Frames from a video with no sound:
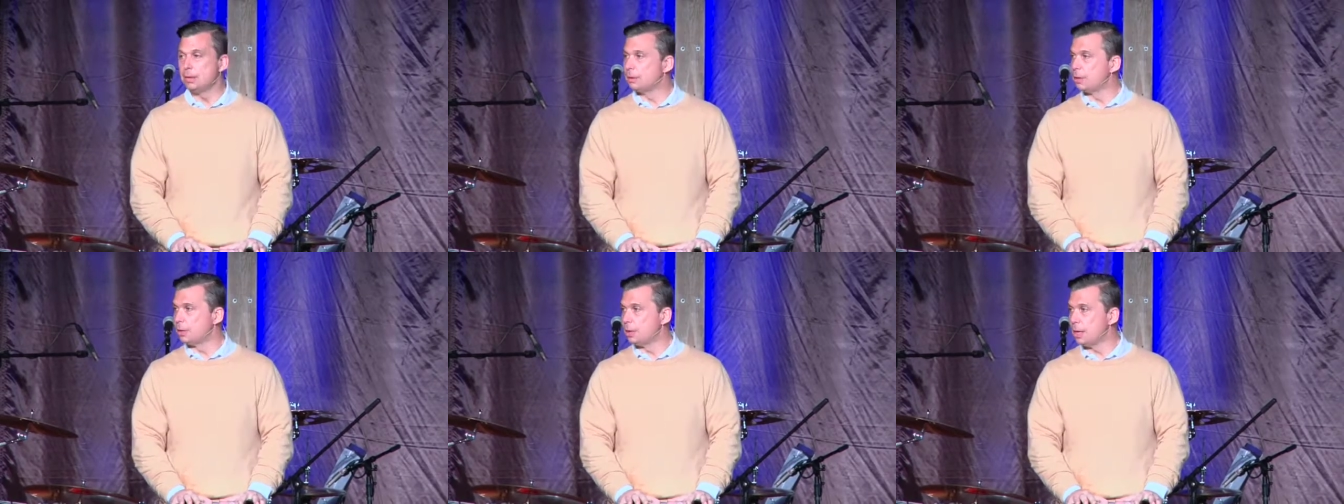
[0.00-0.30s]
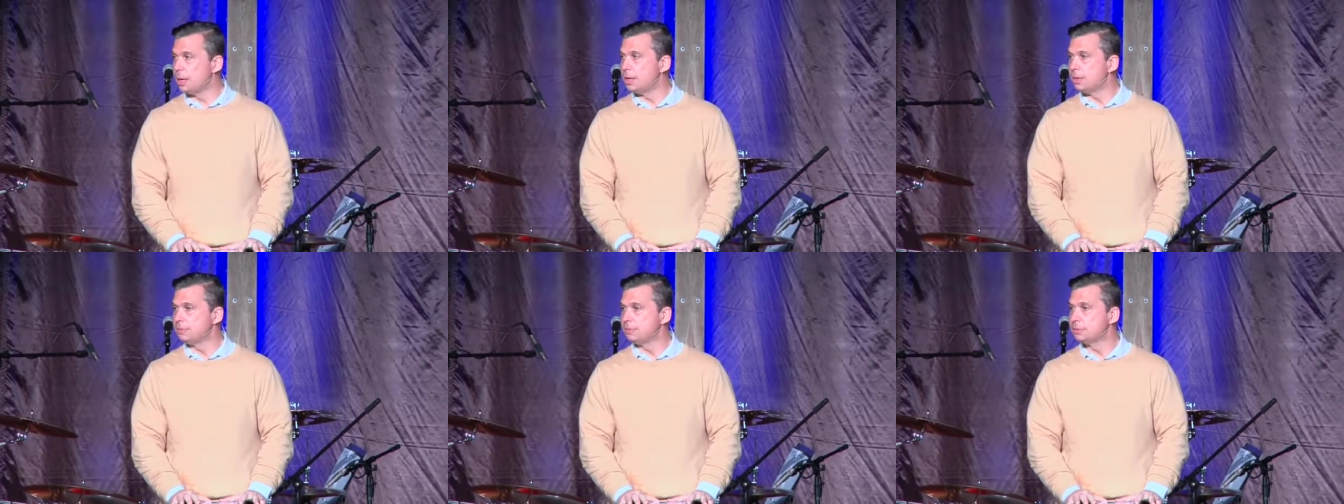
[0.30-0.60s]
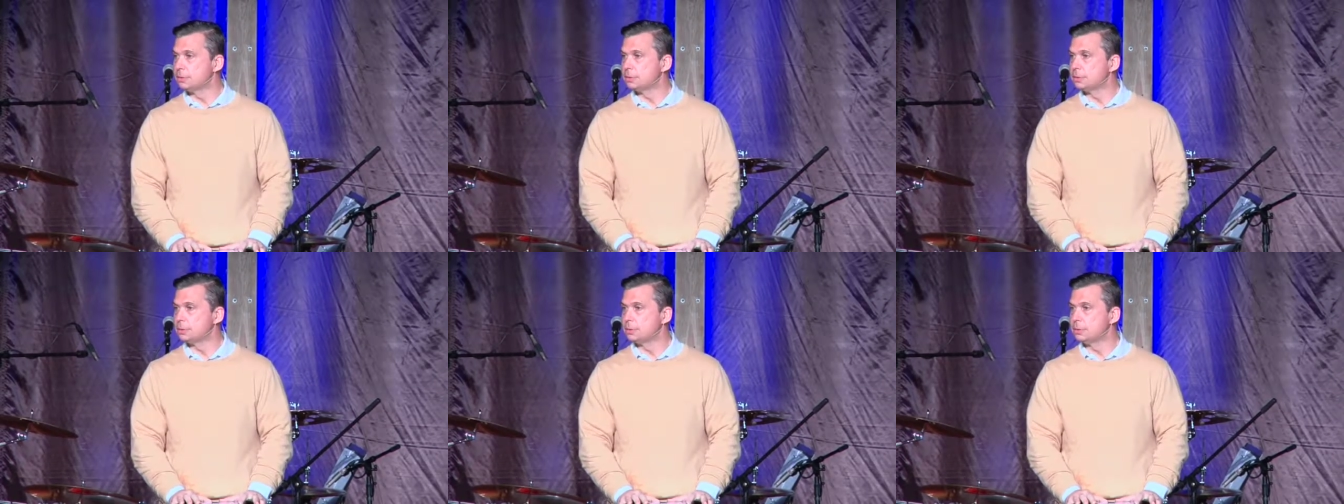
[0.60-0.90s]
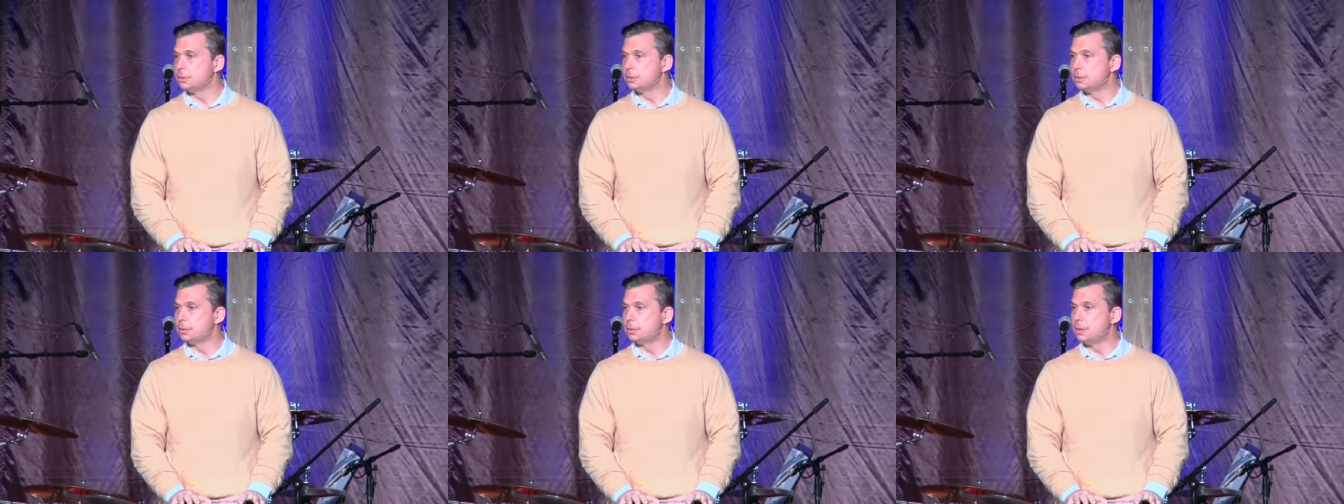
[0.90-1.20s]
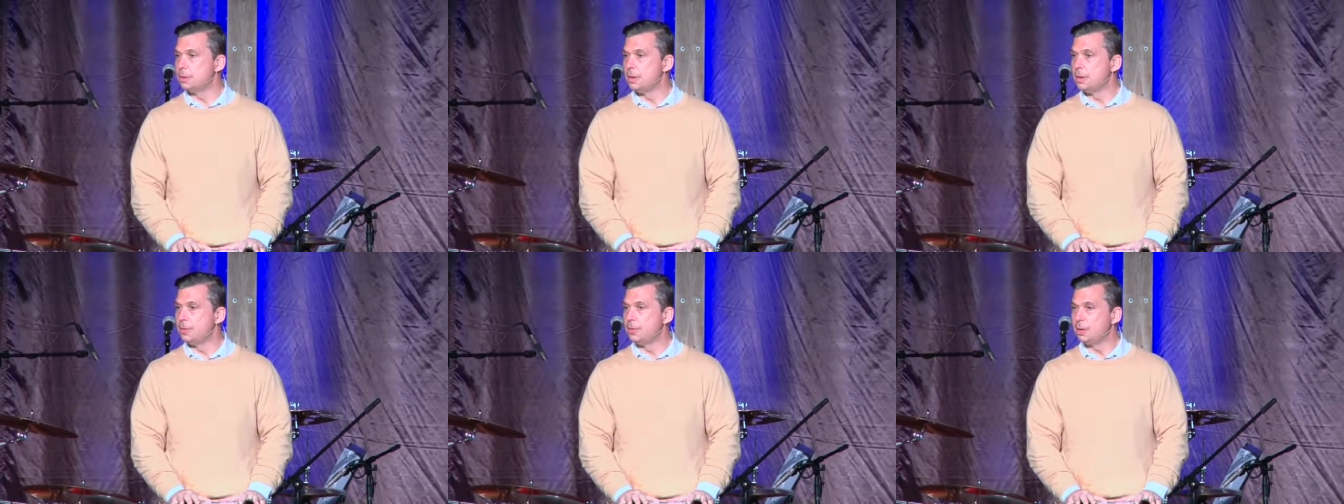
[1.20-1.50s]
our lives?
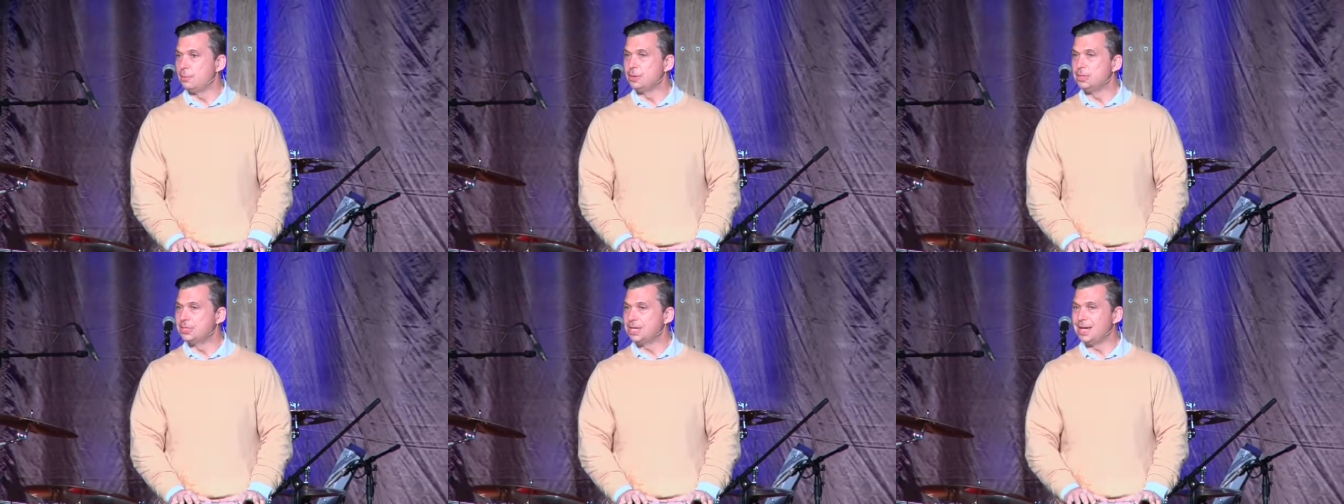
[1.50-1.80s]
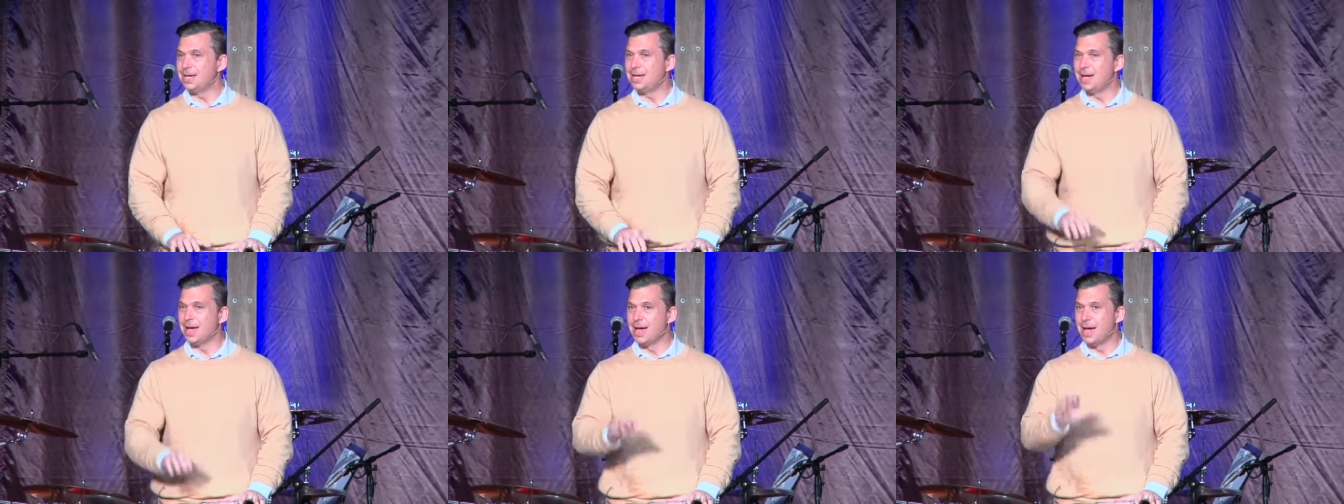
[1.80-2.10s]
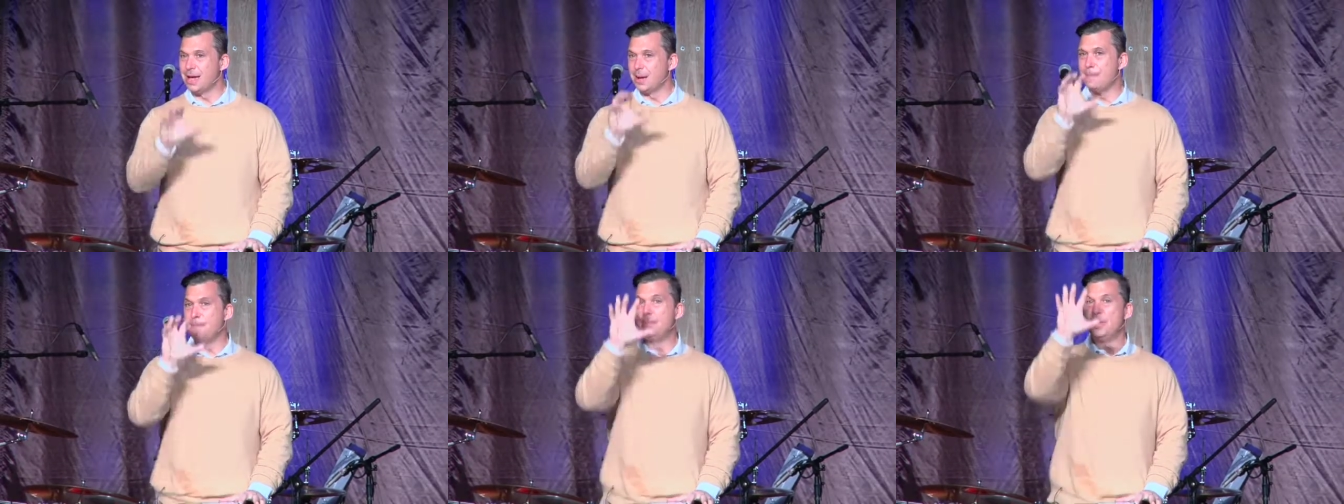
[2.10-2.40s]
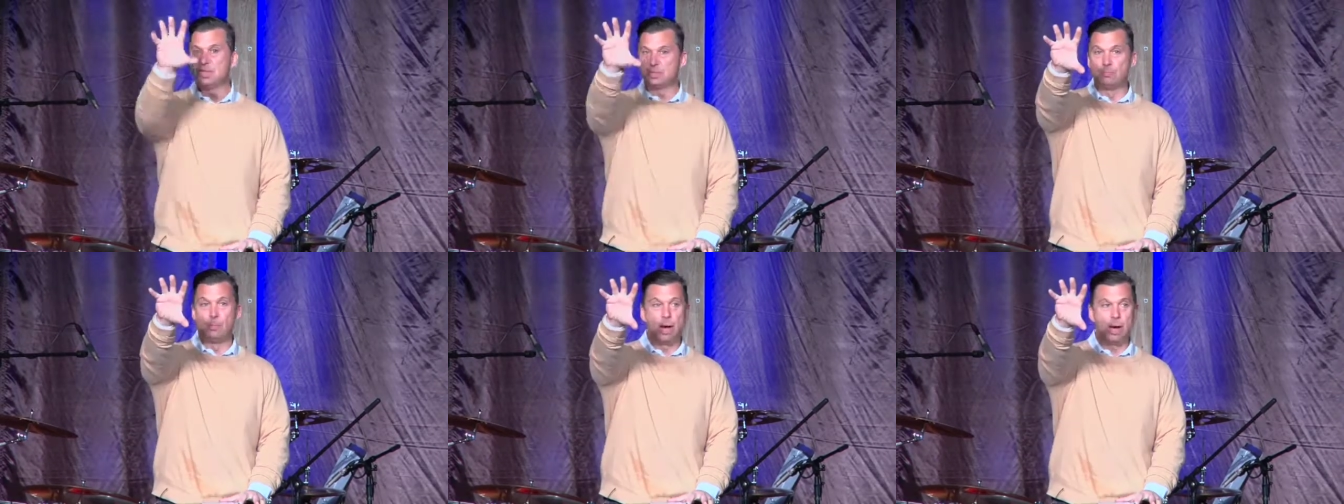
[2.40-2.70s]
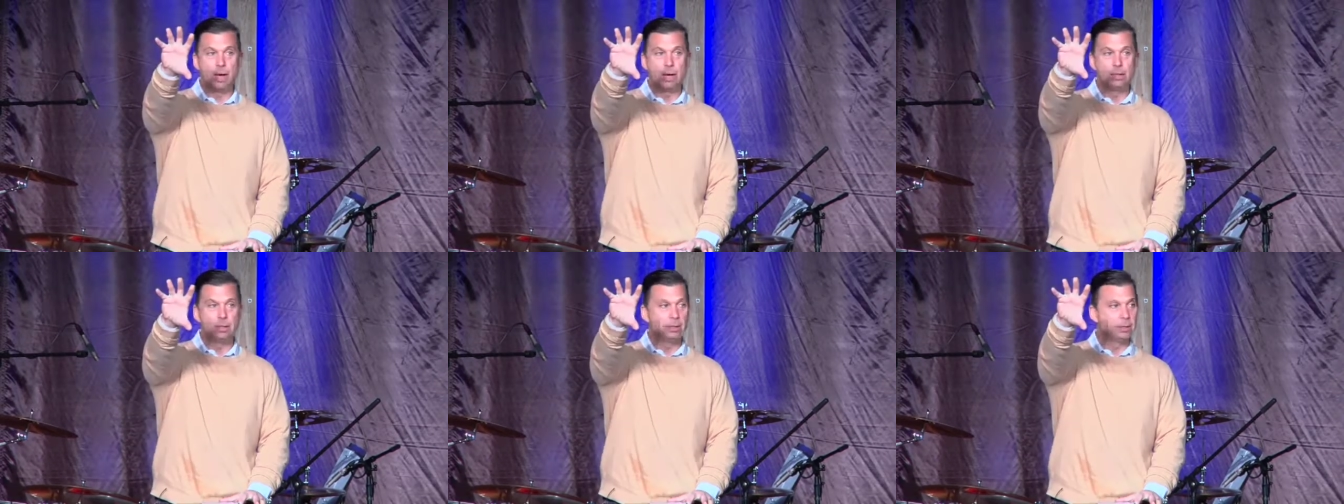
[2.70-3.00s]
That we say, that's mine.